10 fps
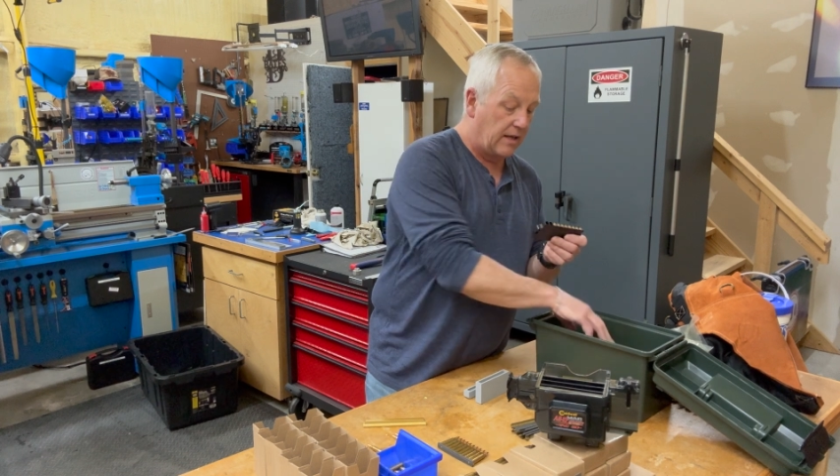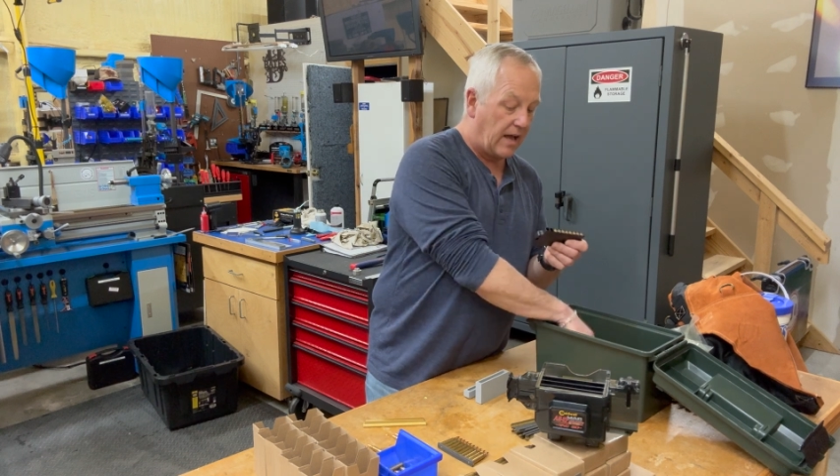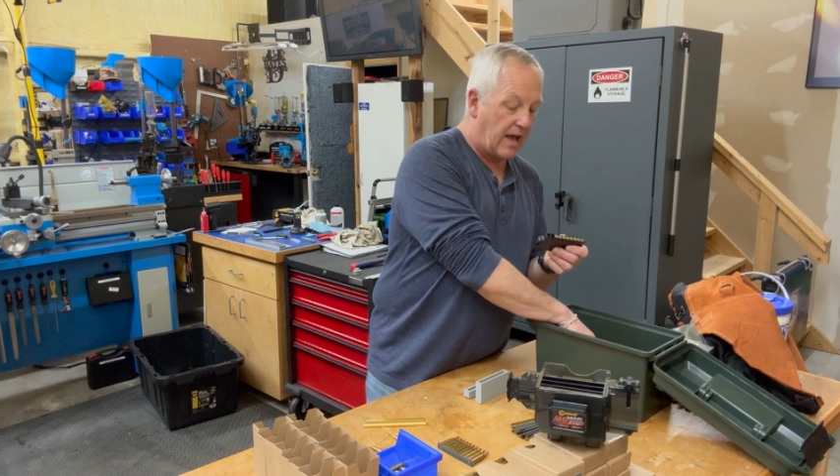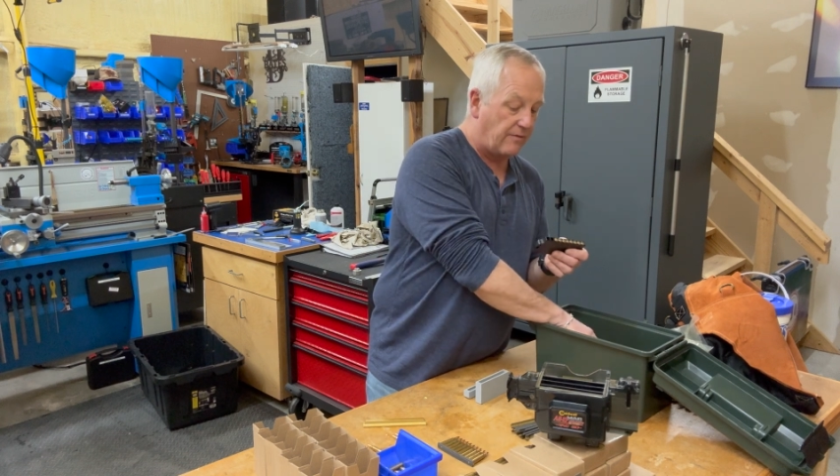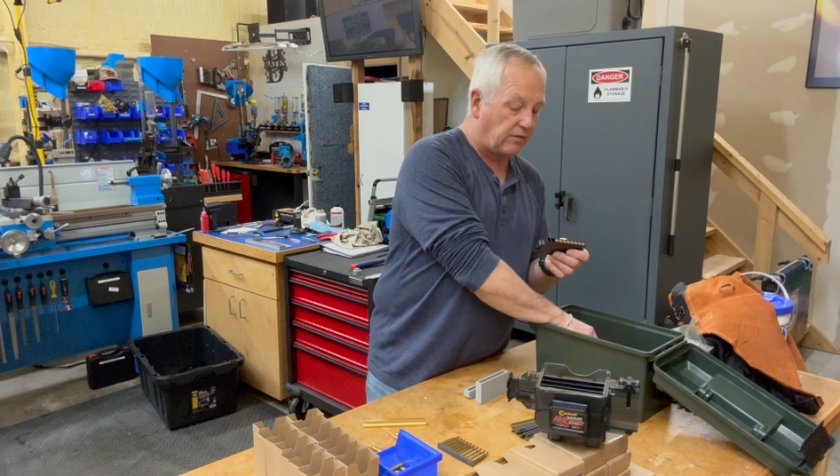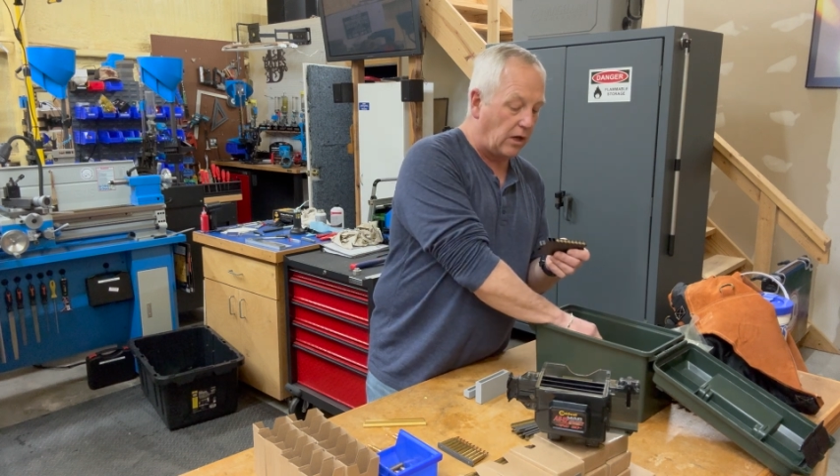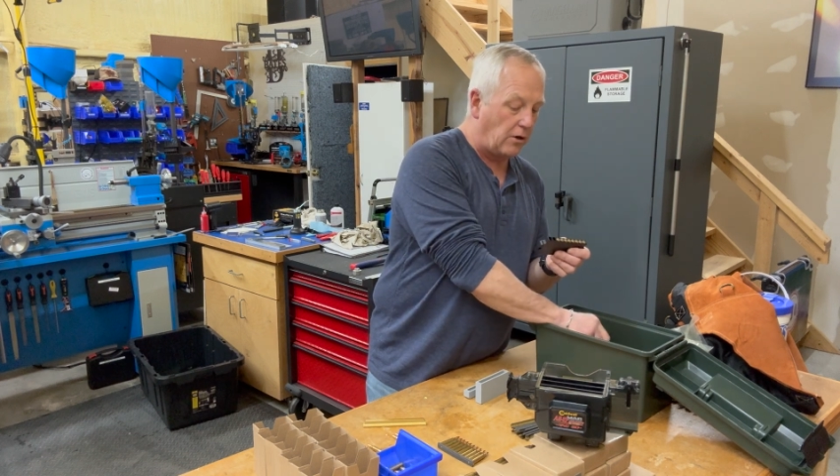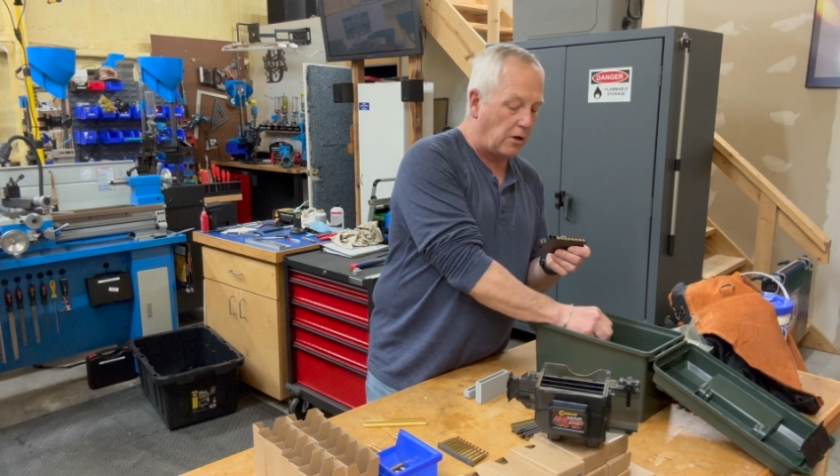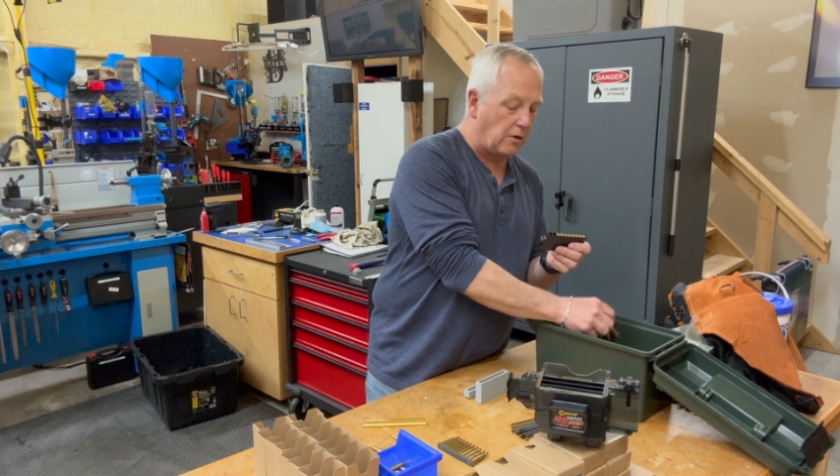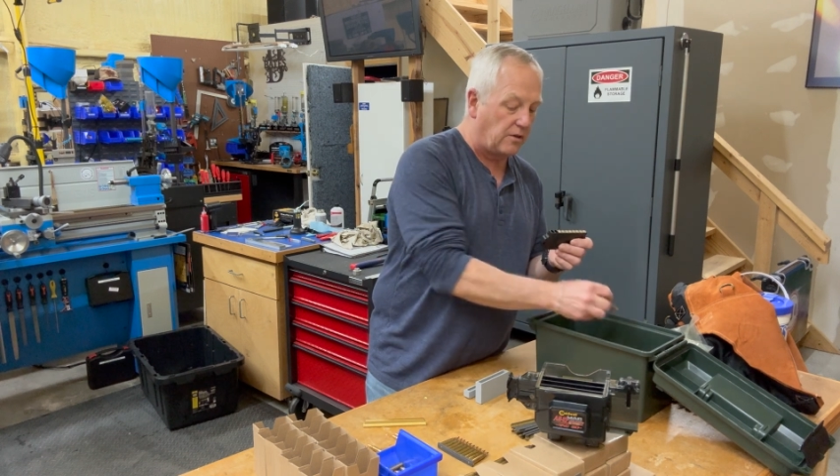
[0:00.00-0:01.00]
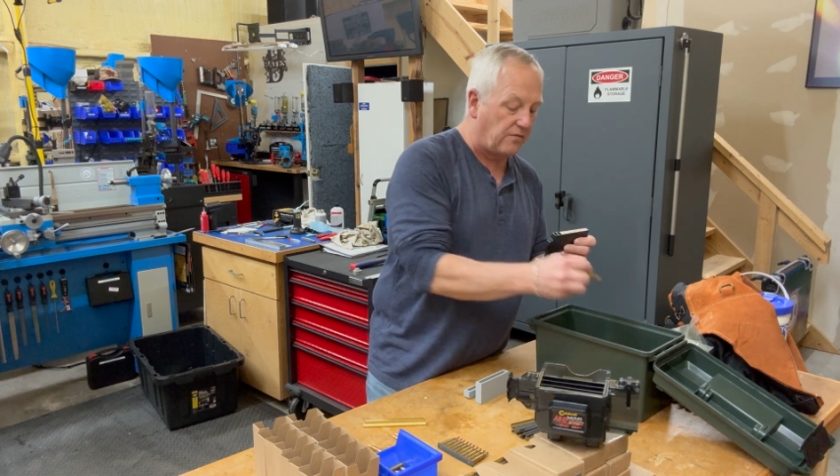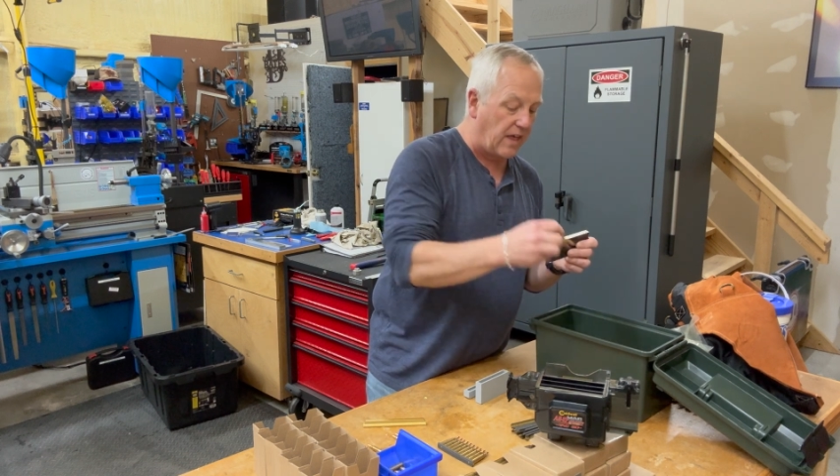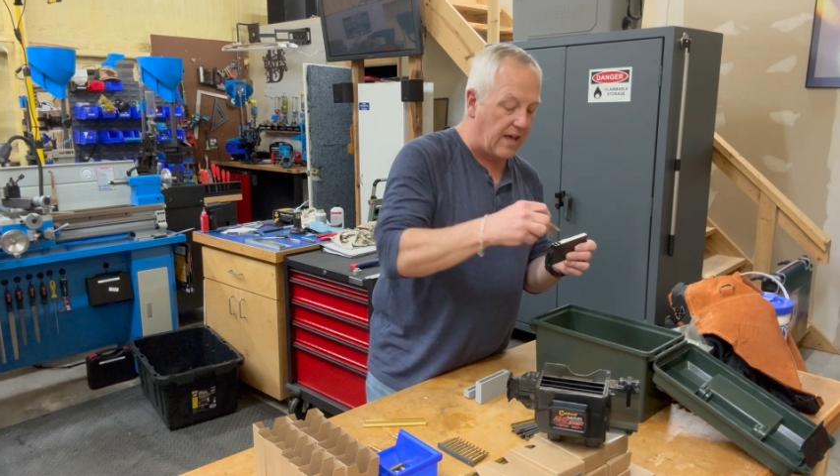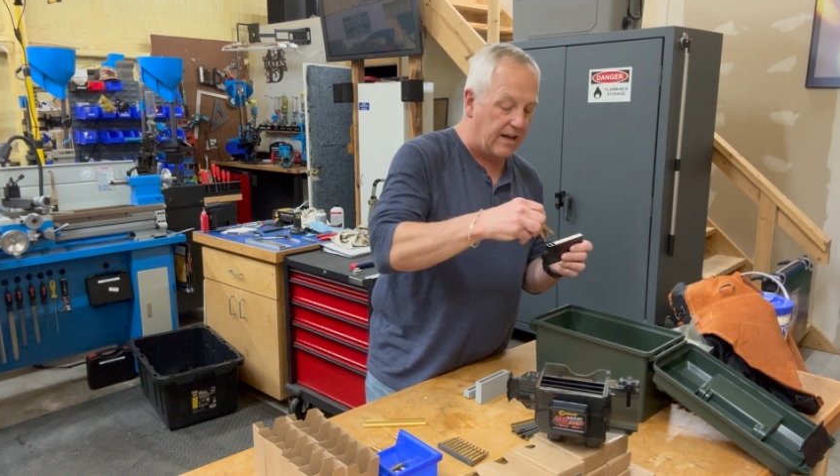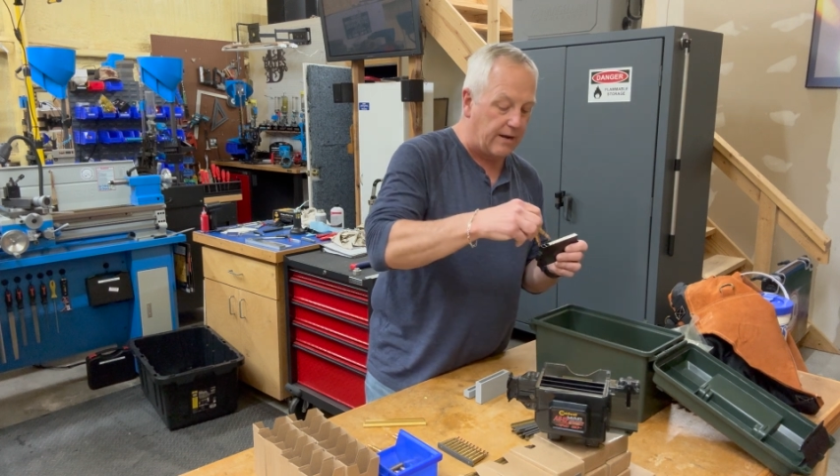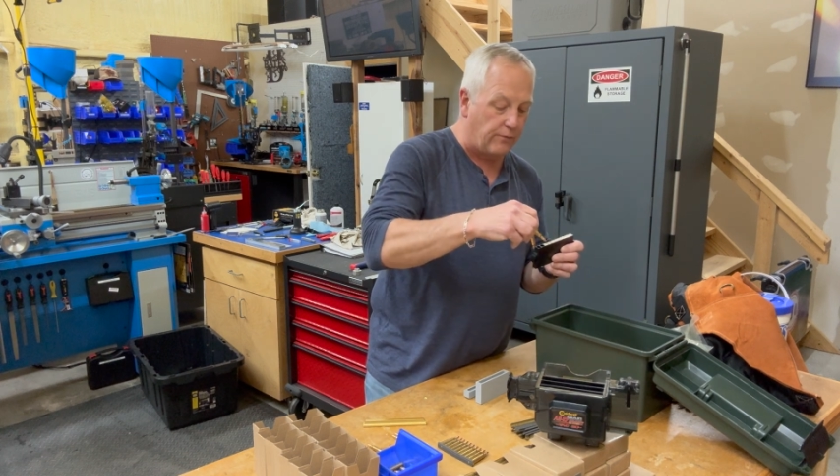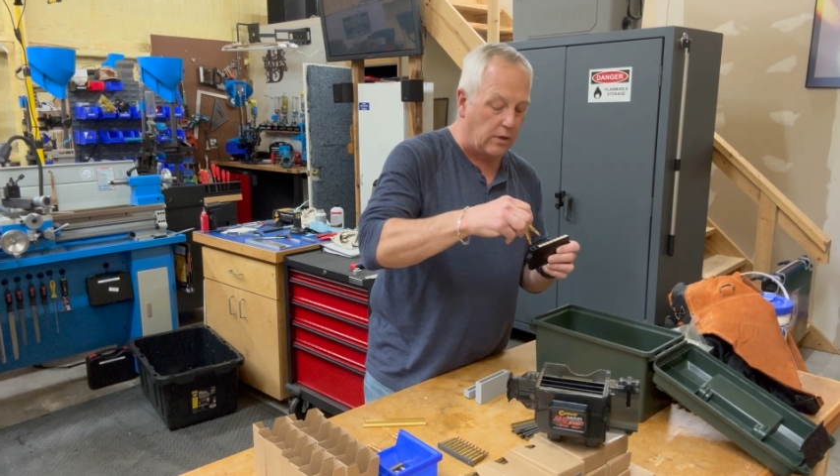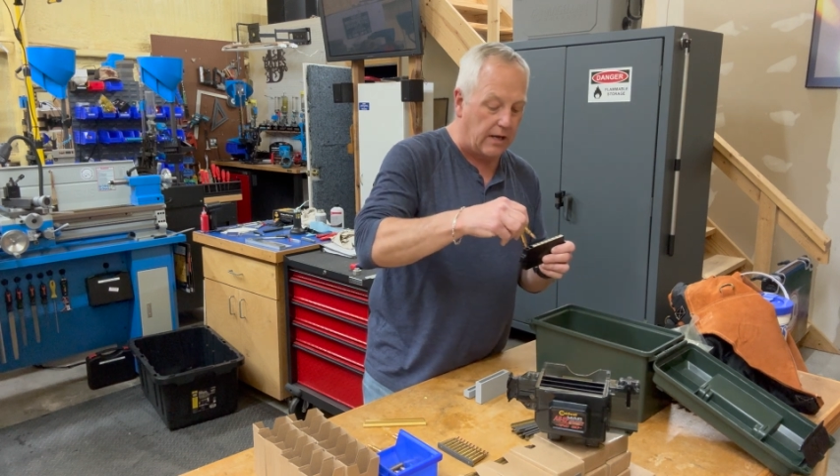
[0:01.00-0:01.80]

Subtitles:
I've learned that every